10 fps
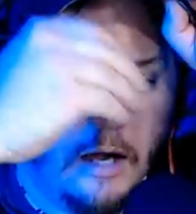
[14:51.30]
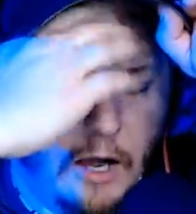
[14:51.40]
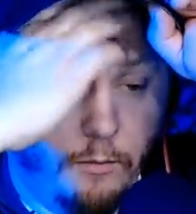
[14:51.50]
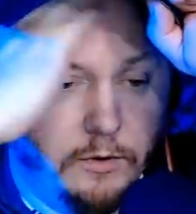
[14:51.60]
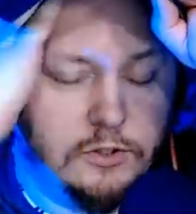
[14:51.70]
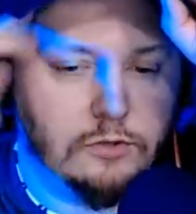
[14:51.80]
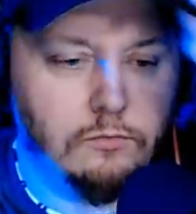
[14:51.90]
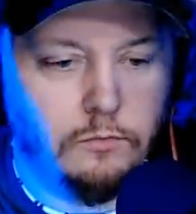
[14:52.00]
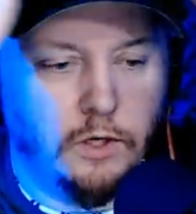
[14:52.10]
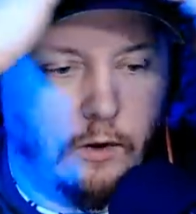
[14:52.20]
which,
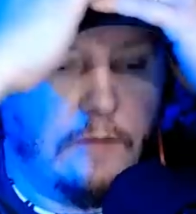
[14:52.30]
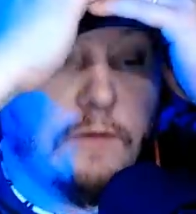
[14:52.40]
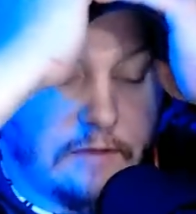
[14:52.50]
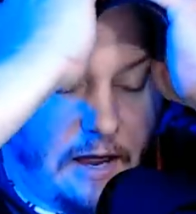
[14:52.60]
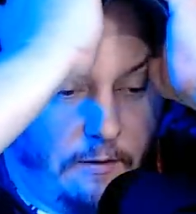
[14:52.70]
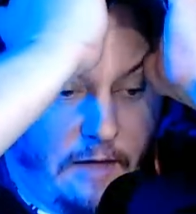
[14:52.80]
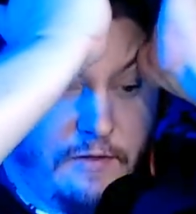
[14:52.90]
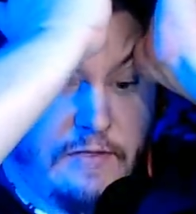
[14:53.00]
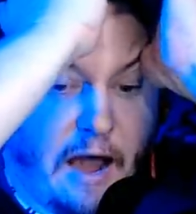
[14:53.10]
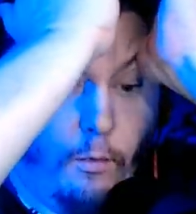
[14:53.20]
you know, I think that
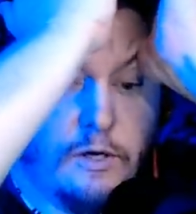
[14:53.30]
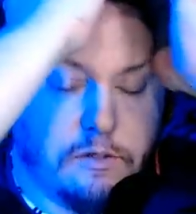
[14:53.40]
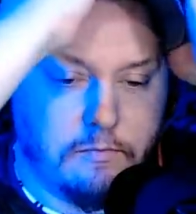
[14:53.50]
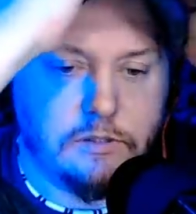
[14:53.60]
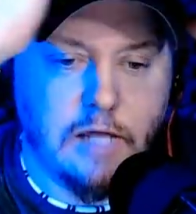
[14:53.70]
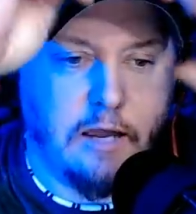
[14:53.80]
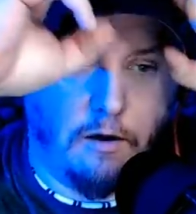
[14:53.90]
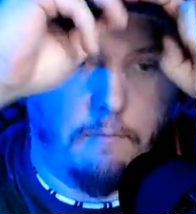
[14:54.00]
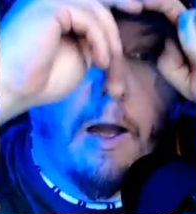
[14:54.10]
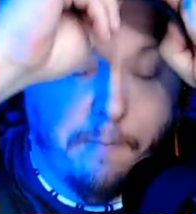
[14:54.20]
was a mistake
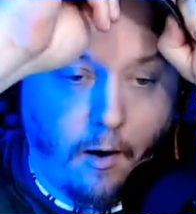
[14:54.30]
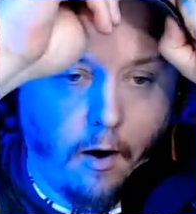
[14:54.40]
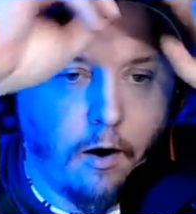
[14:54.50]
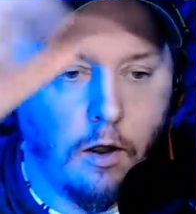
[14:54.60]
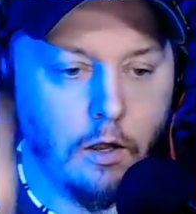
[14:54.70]
on my part.